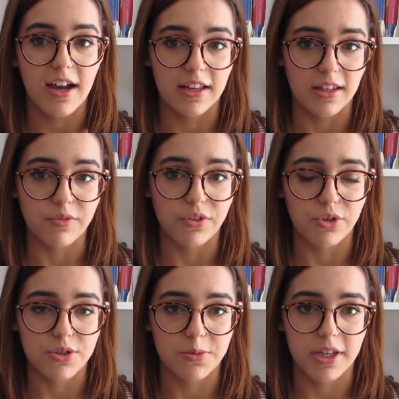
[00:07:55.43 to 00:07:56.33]
I love The
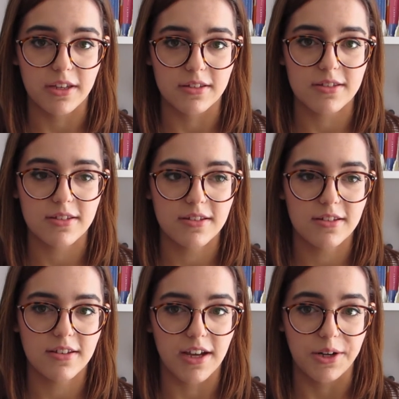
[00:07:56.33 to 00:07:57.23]
Force Awakens.
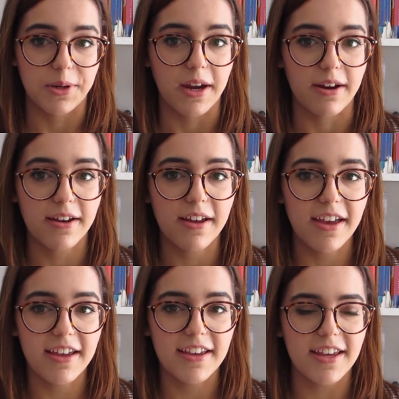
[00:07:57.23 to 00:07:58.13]
I don't care.
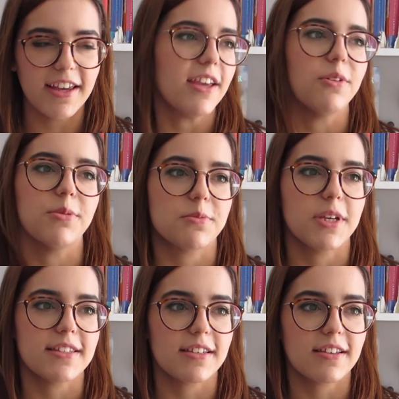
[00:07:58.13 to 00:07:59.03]
It was
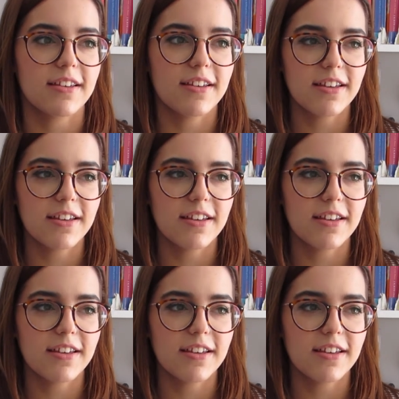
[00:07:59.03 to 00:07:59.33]
amazing.